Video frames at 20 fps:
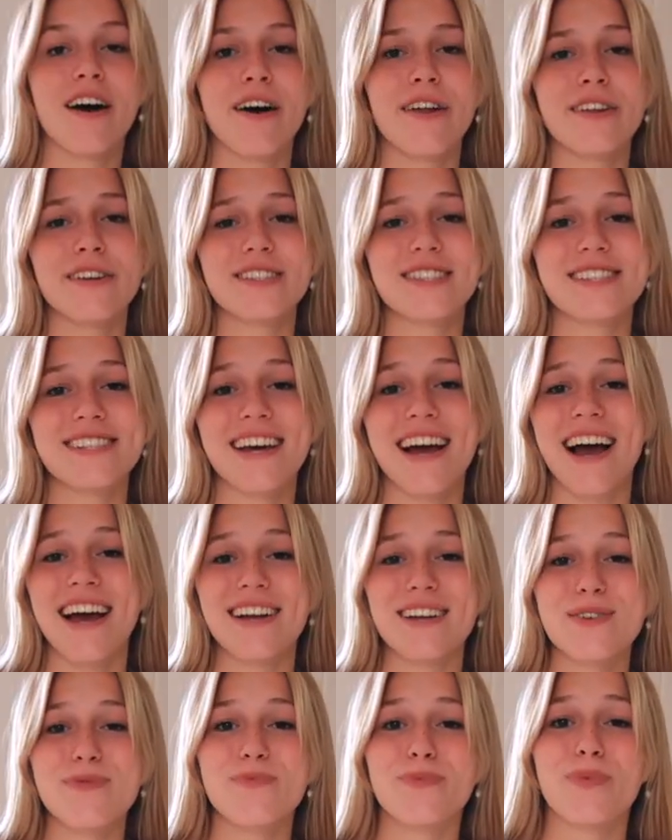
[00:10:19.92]
color's
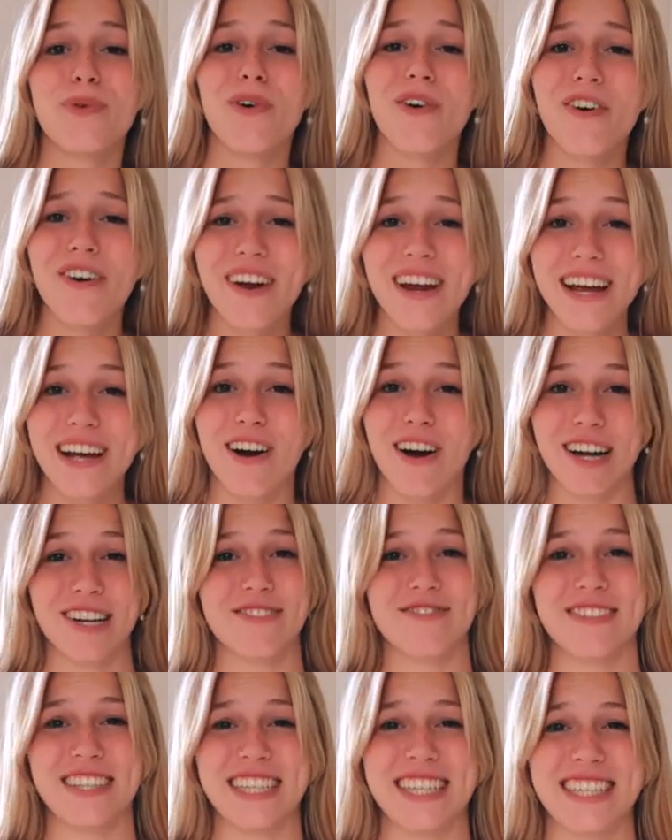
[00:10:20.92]
kind of boring
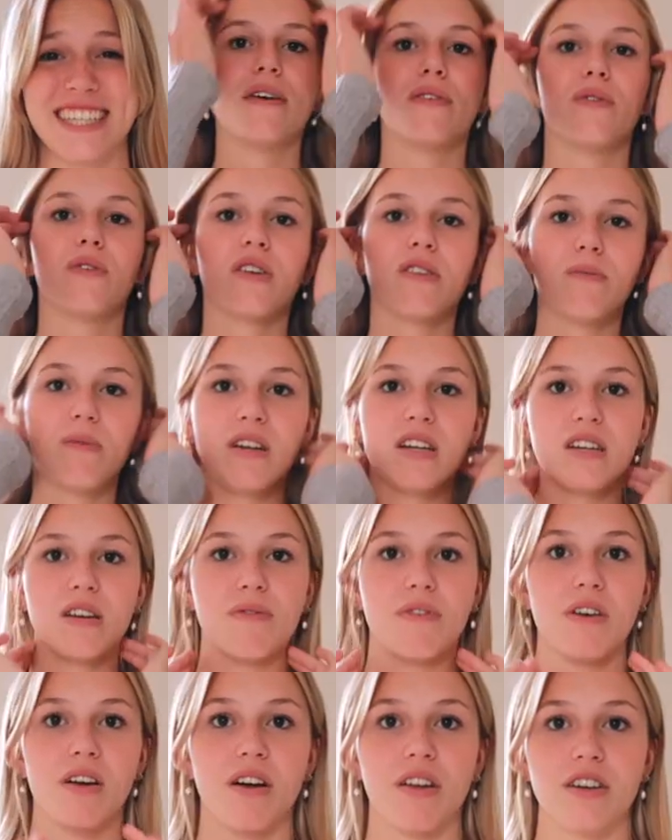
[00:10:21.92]
on me. If it would have been a
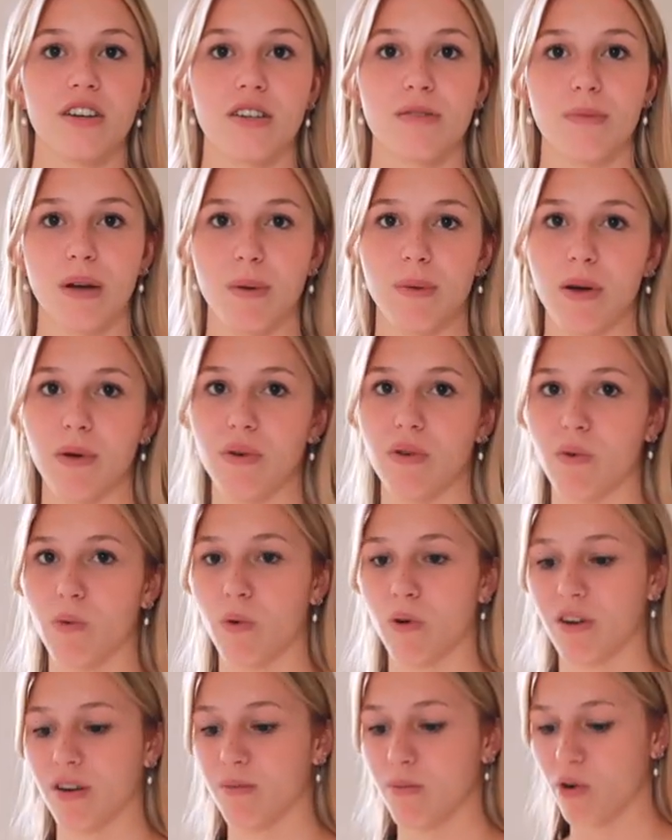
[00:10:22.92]
different color, maybe I would have
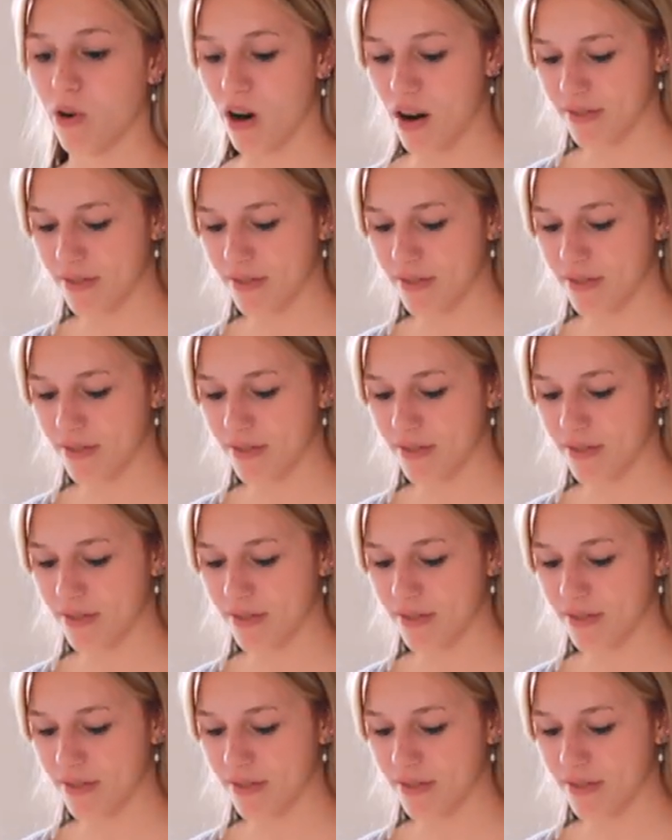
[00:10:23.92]
worn it more